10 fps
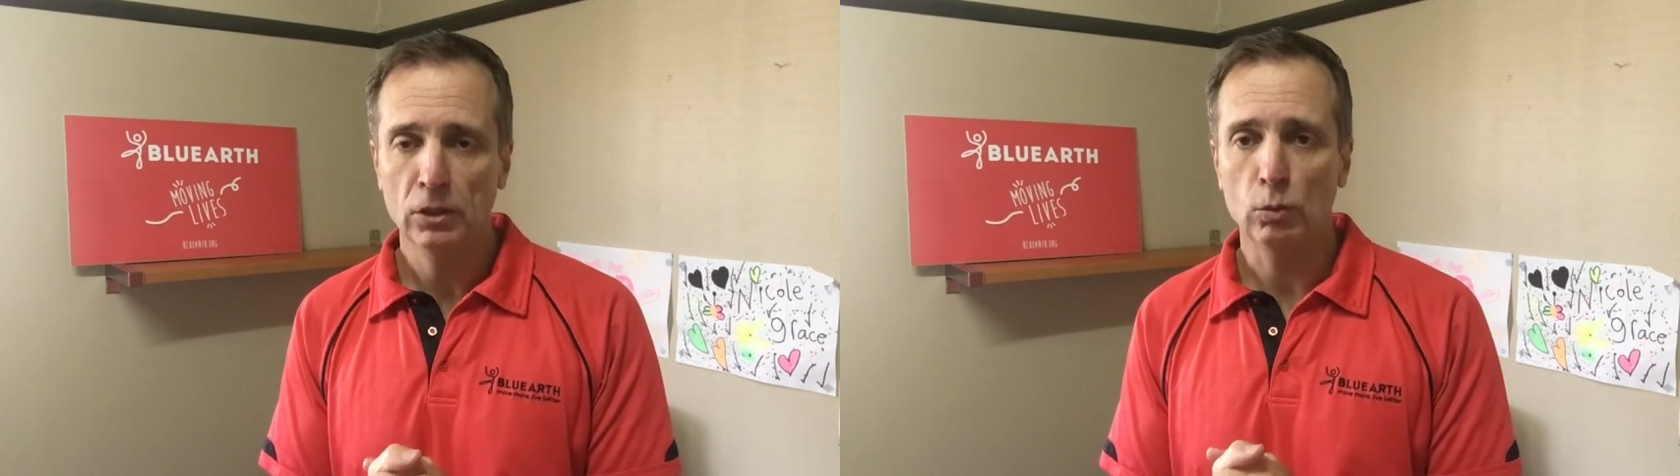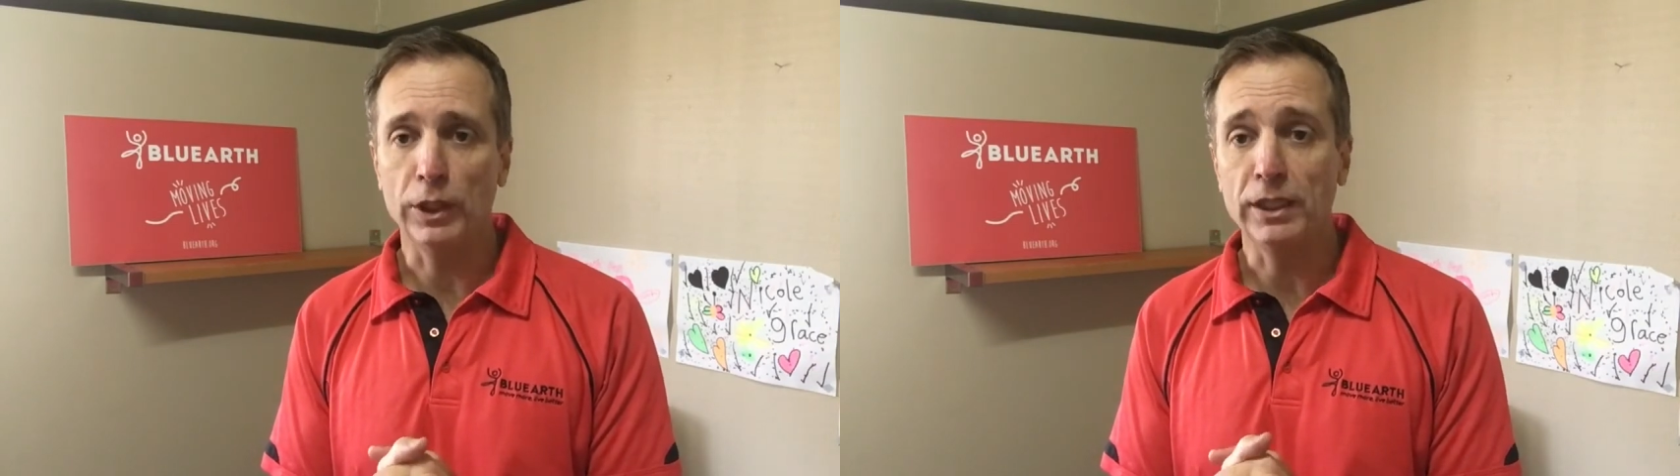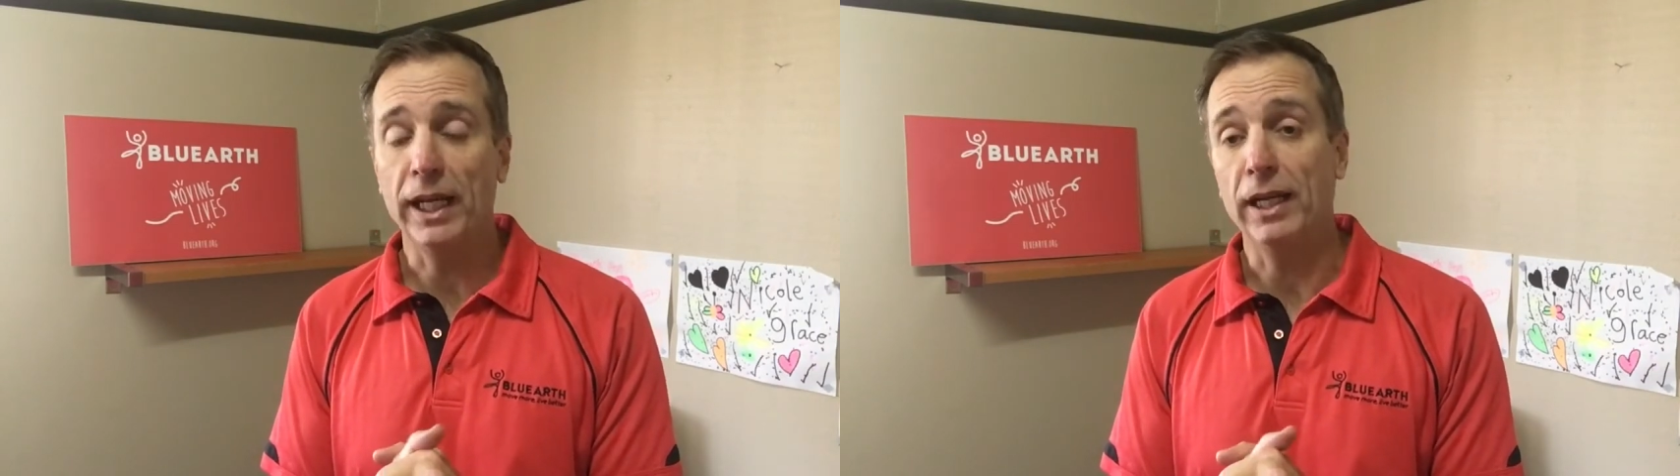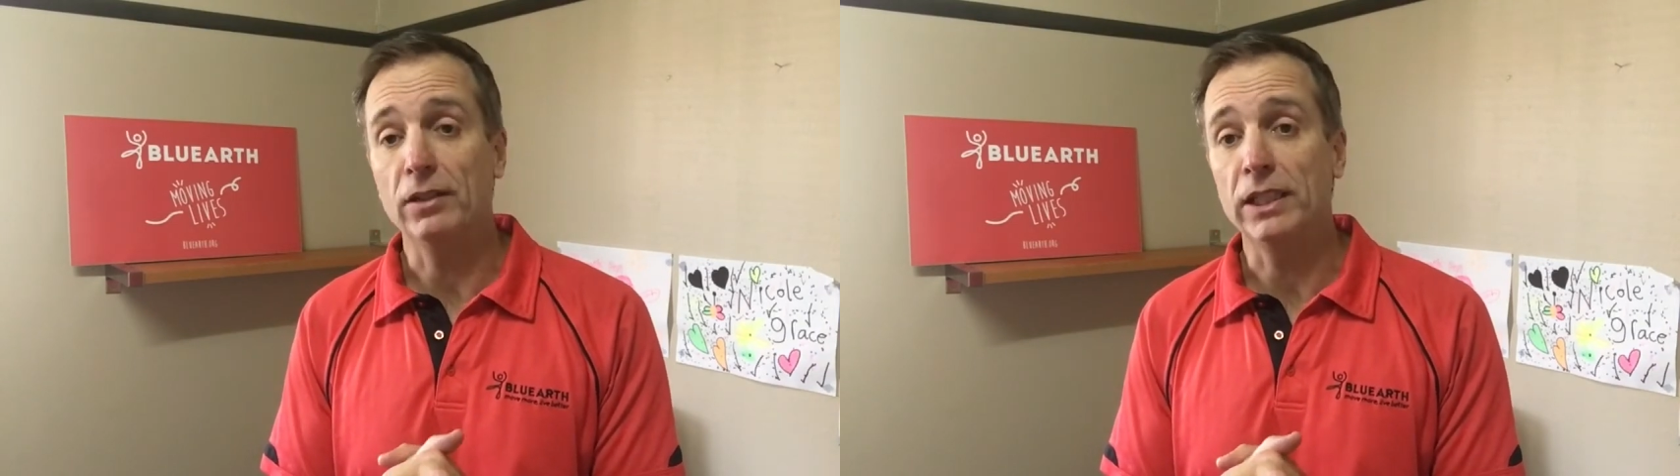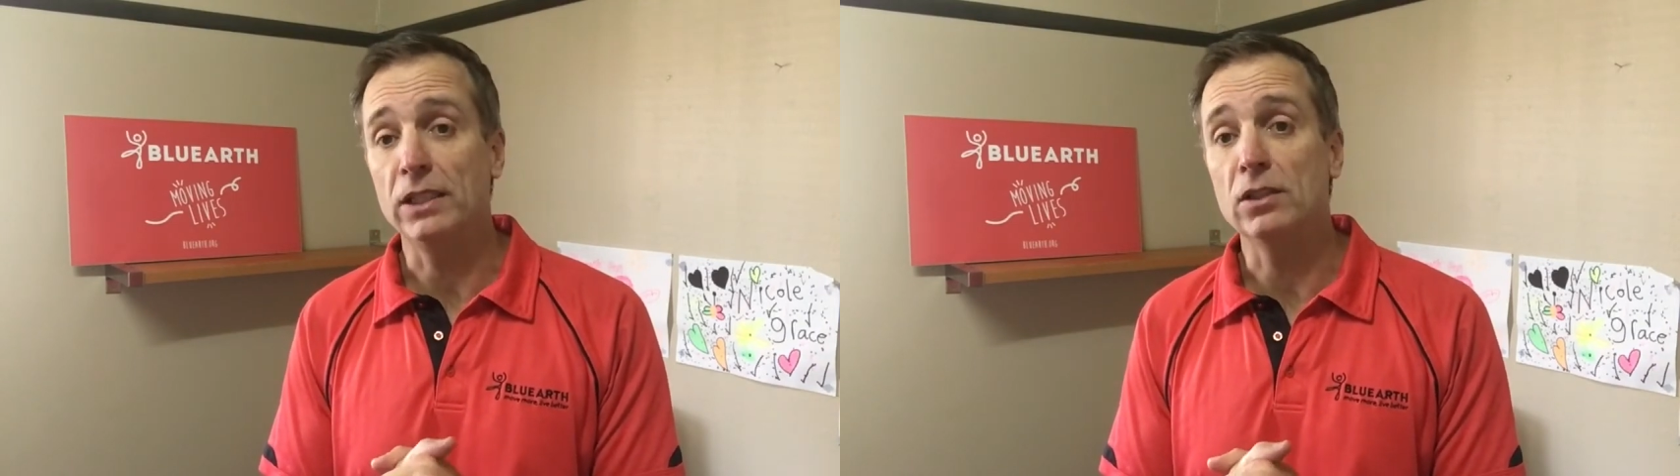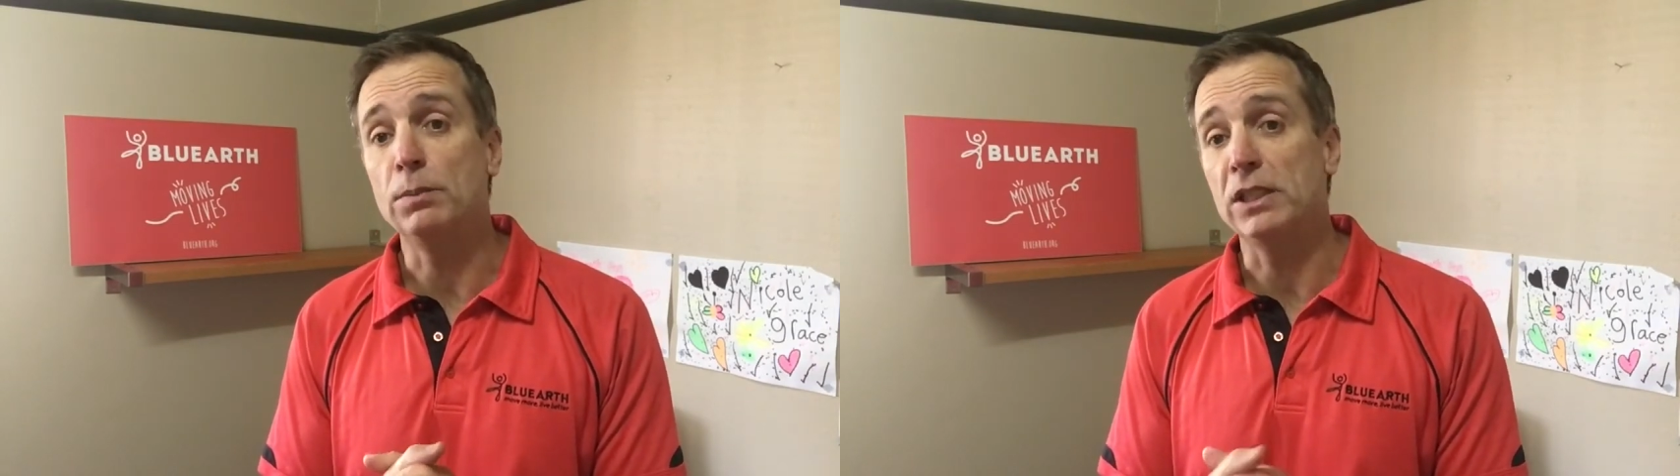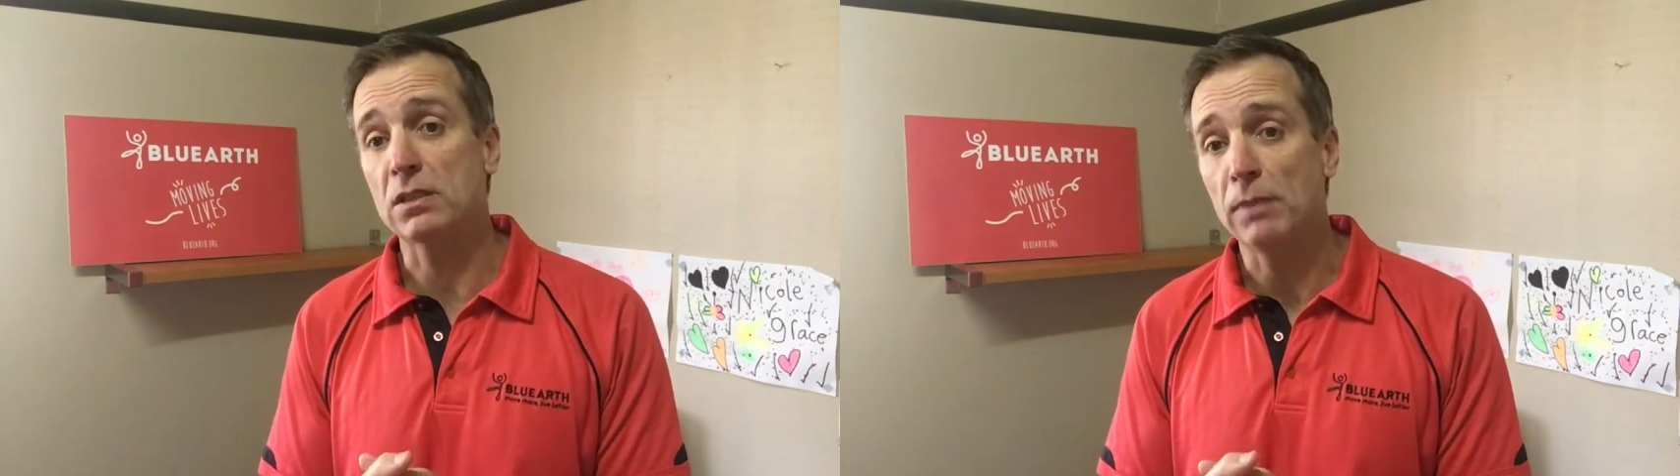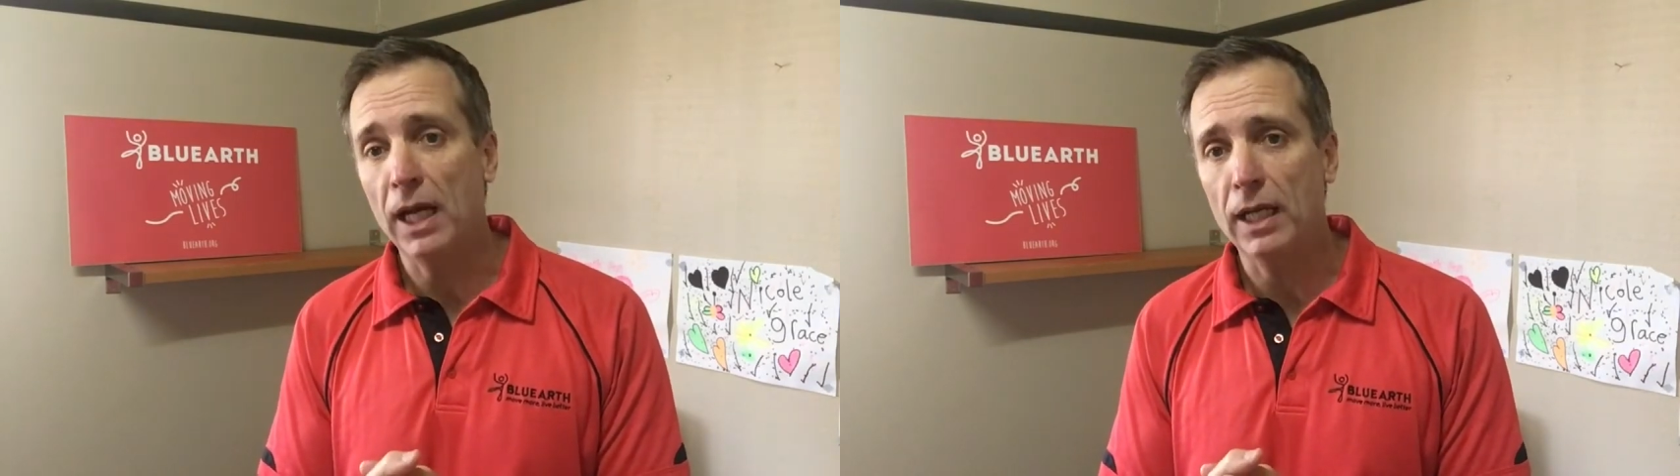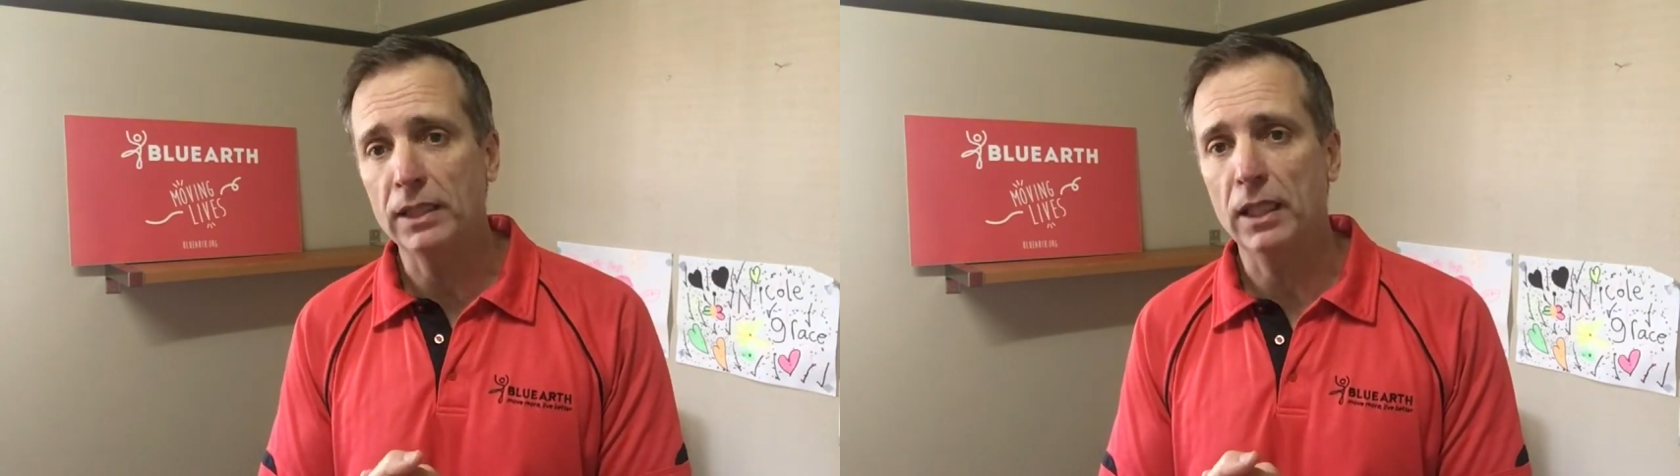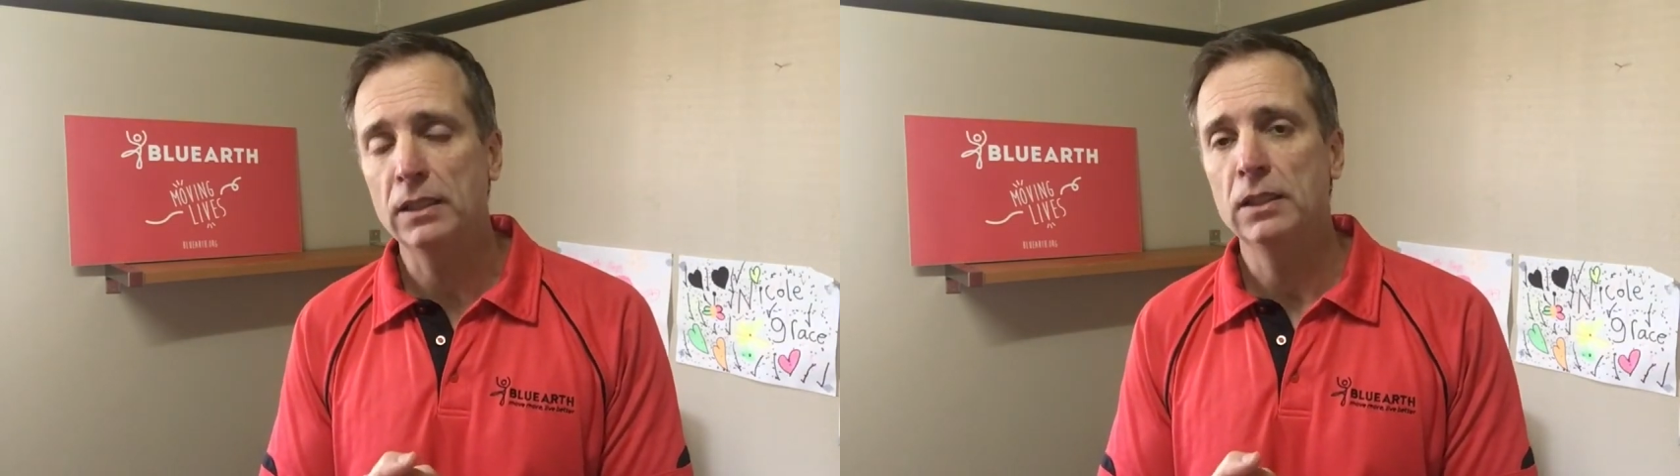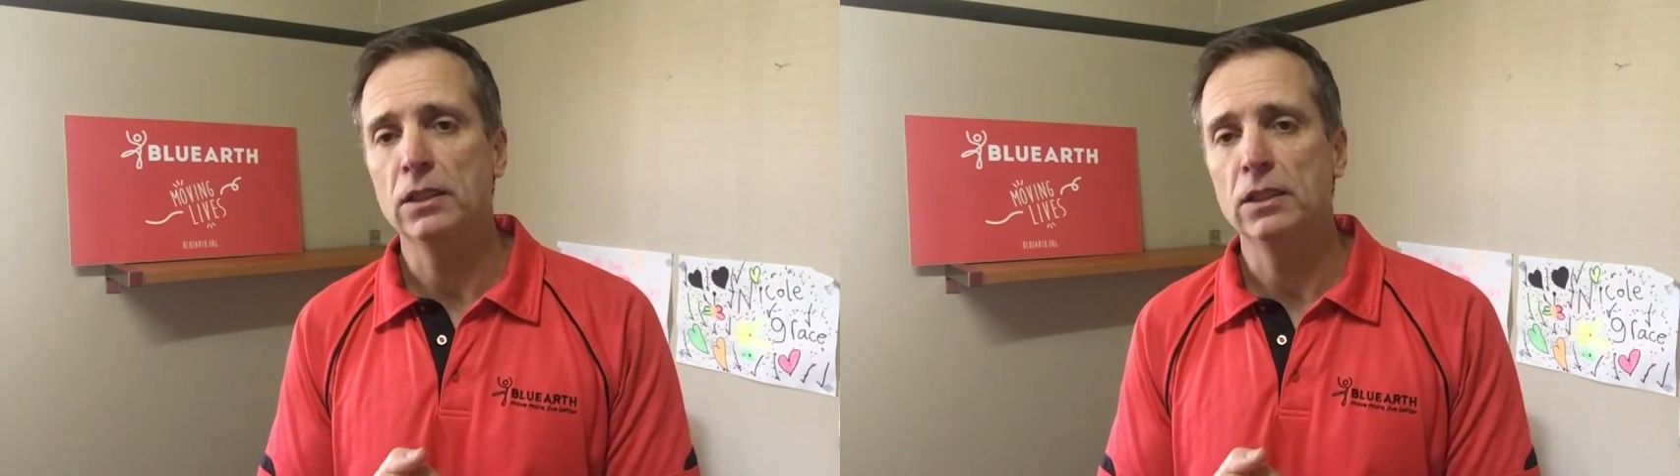We now need to be smarter